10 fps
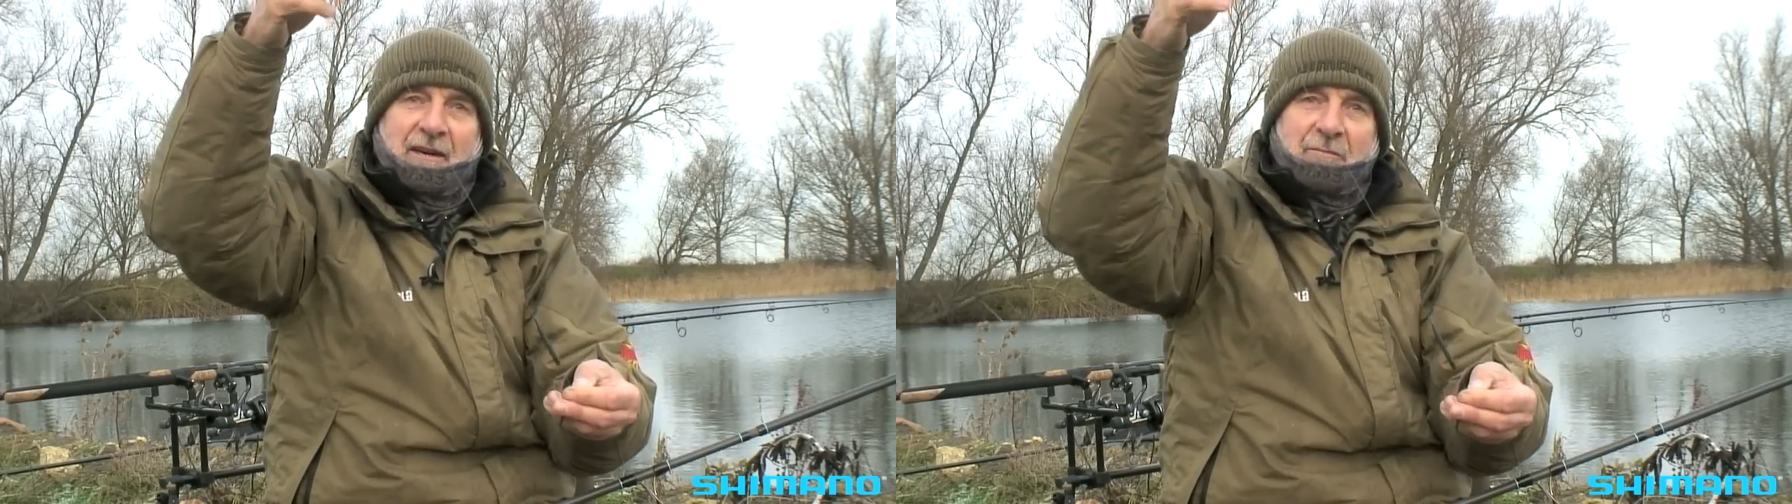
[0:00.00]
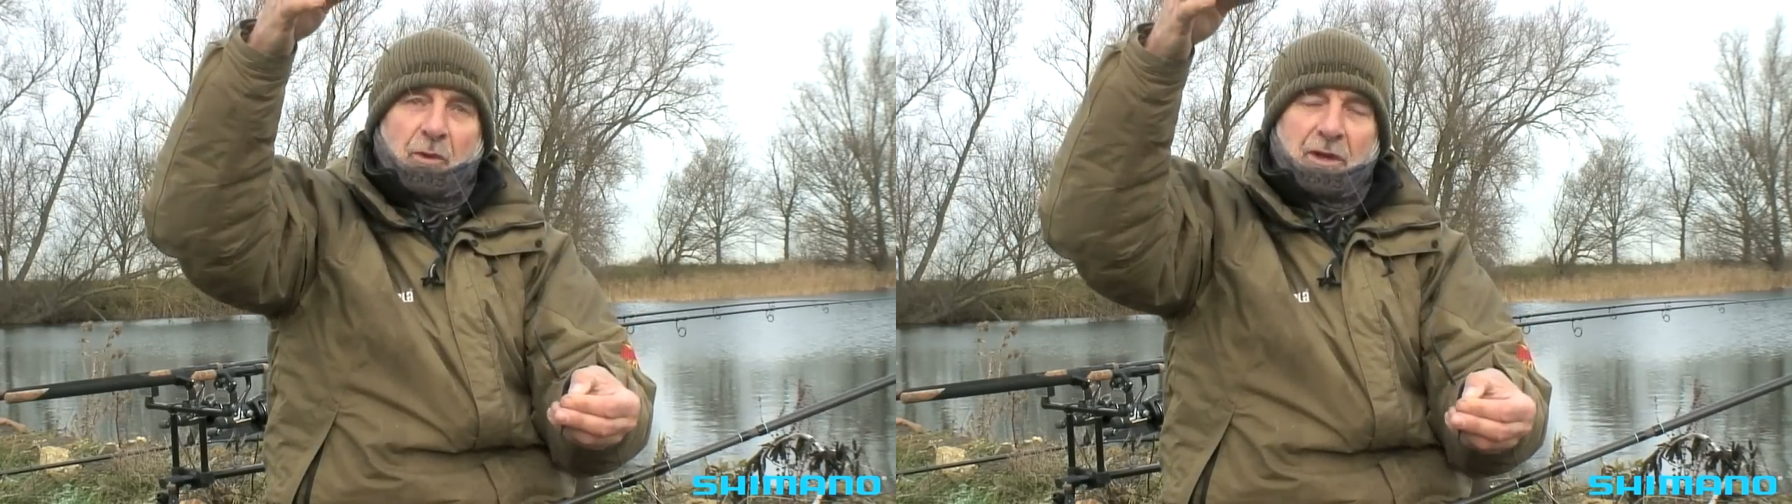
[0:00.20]

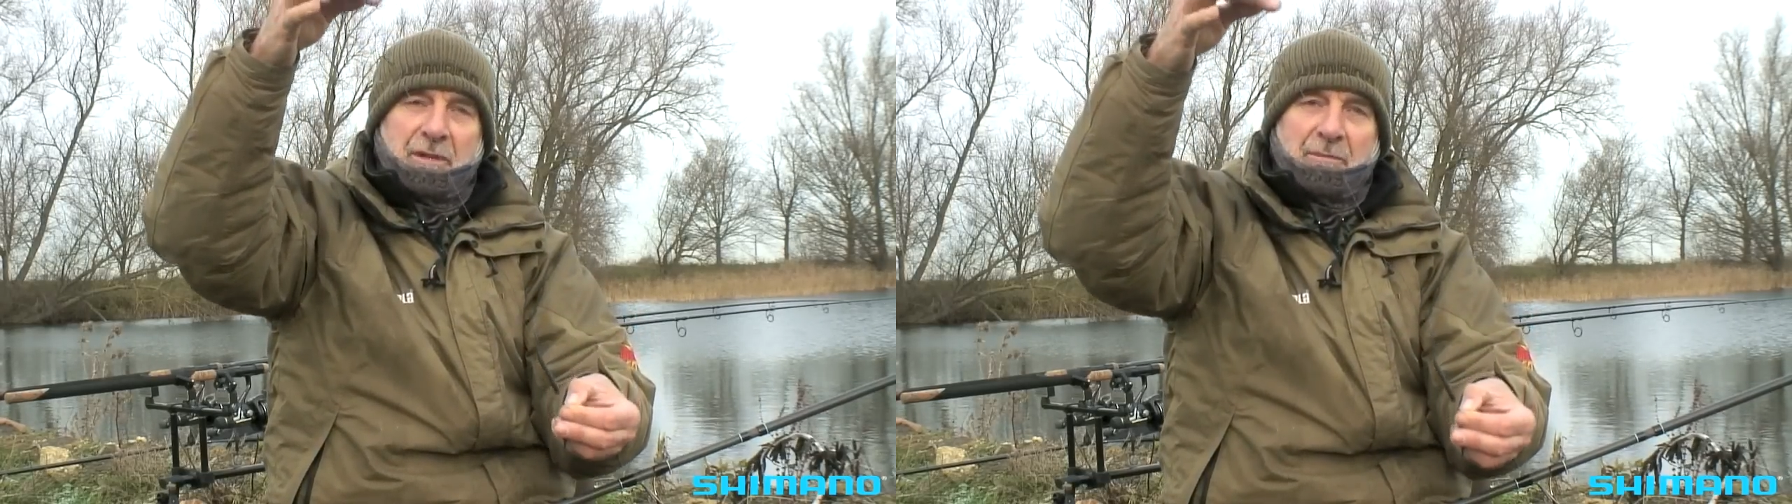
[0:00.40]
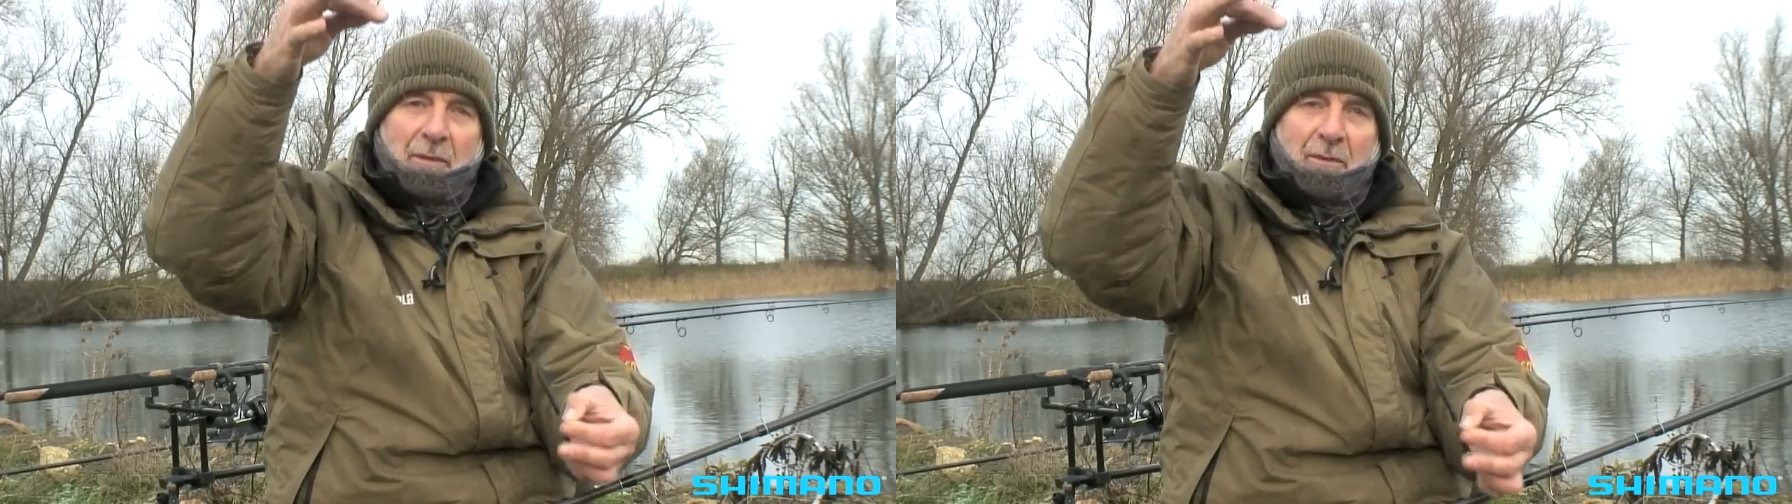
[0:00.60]
of
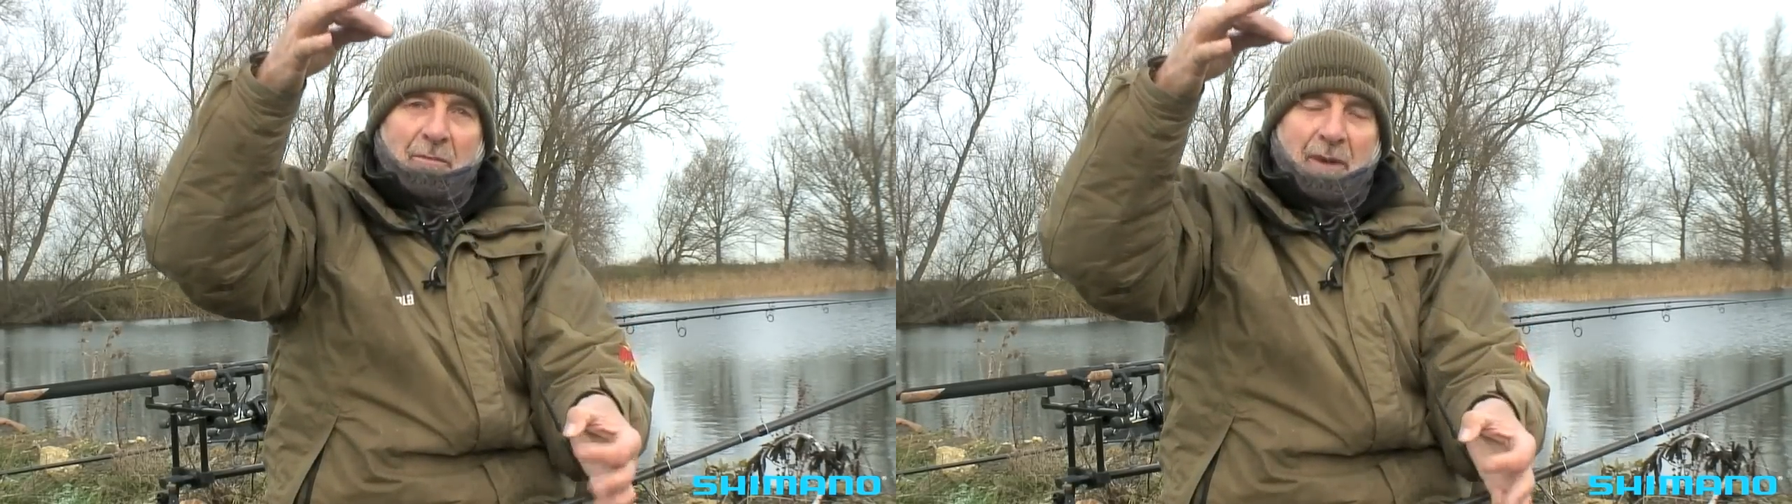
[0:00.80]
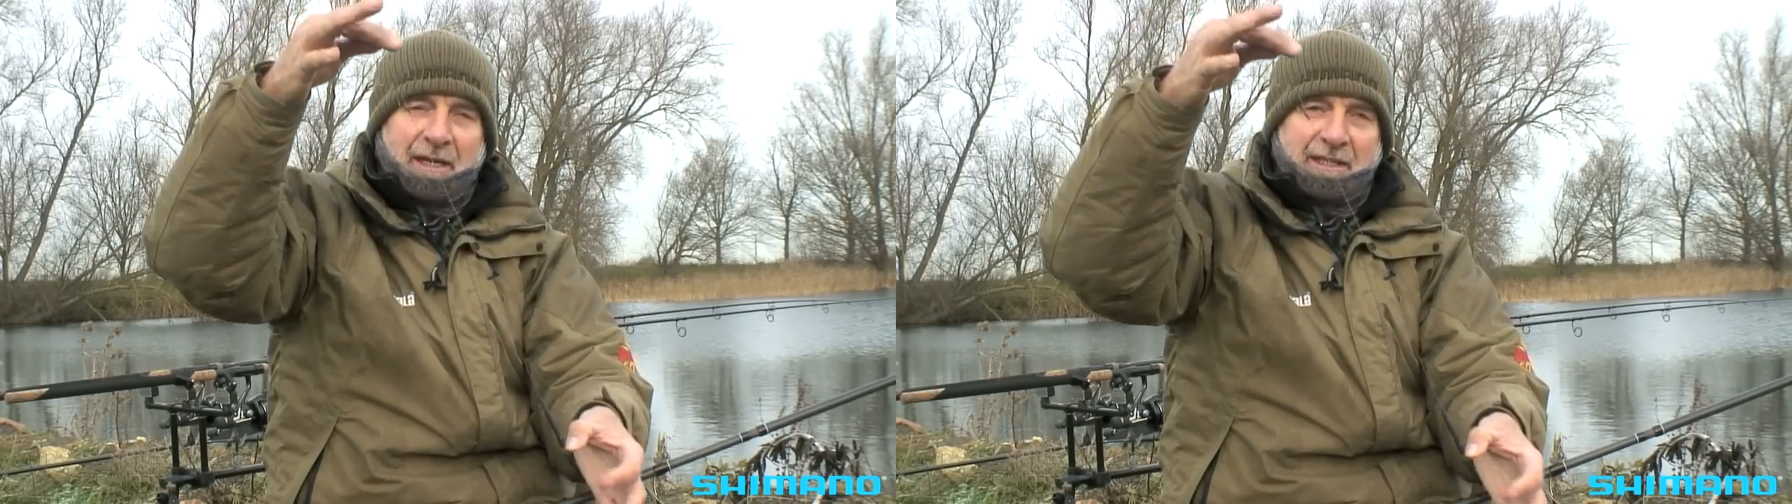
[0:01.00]
pulling the
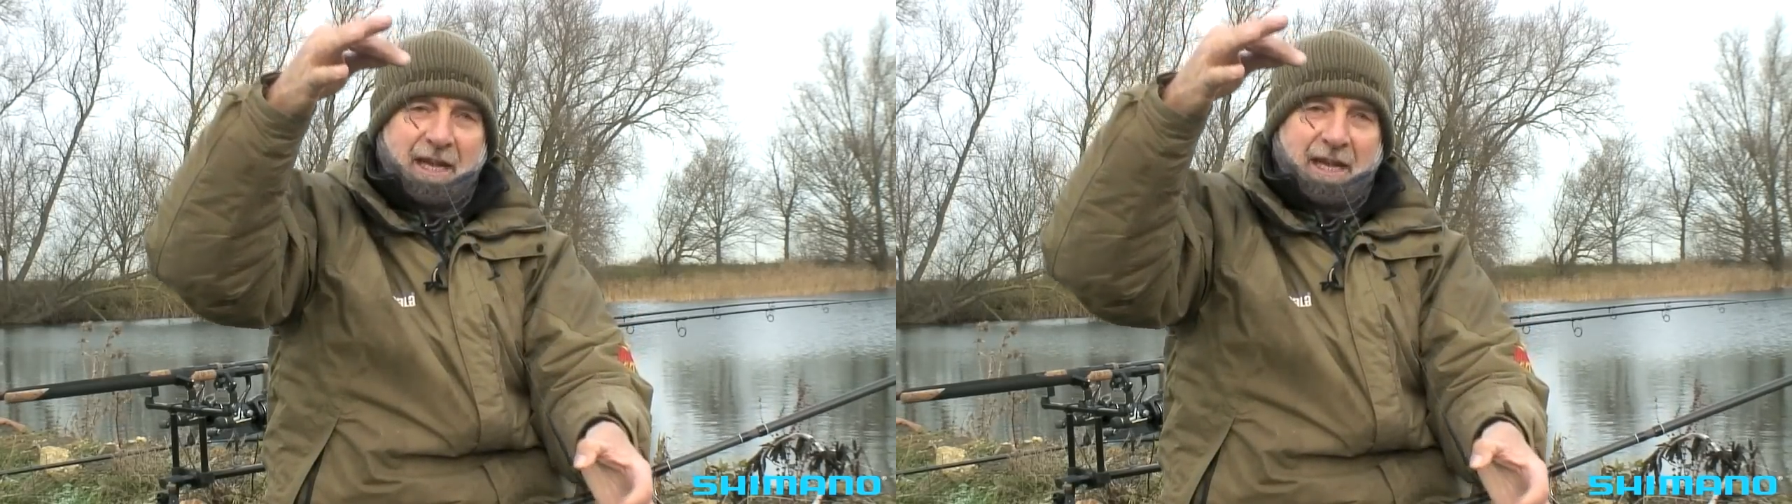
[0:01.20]
pop-up bait